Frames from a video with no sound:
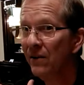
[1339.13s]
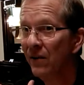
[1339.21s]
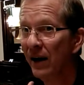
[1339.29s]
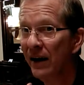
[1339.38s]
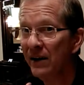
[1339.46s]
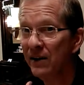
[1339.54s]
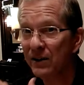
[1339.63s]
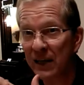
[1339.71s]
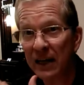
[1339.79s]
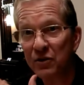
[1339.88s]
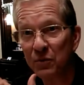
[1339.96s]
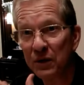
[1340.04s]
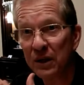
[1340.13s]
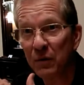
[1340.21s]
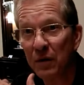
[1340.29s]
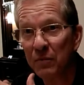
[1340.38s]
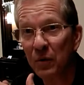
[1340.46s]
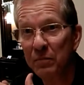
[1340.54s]
Right? Because that's really
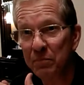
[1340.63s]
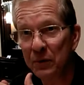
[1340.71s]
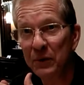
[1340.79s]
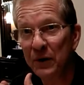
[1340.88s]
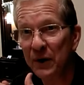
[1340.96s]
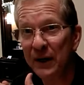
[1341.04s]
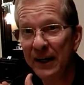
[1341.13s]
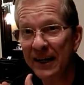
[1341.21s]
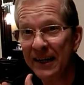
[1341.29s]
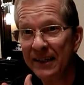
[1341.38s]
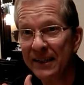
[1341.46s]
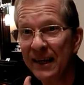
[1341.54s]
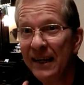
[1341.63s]
what Buddhahood is.